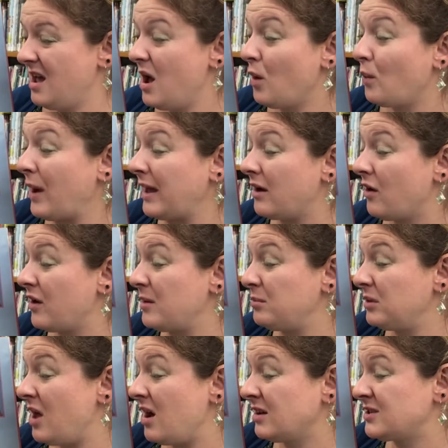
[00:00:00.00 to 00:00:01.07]
Wangari
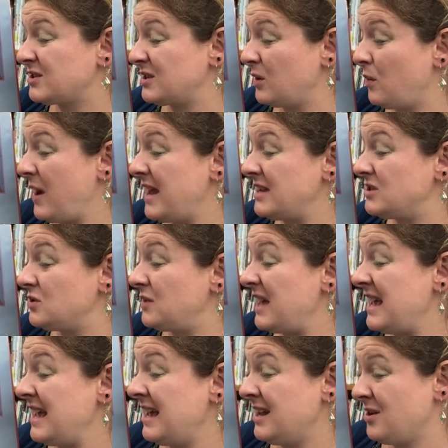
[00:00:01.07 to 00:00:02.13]
blocks their way, so they
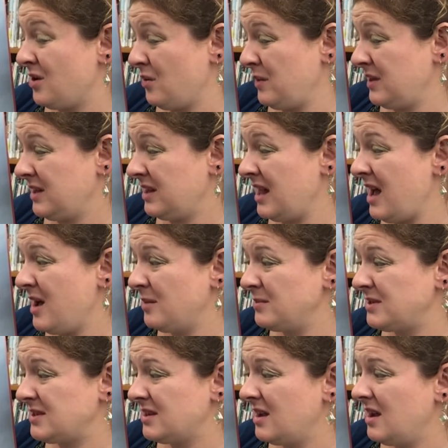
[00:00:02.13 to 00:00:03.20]
hit her with clubs.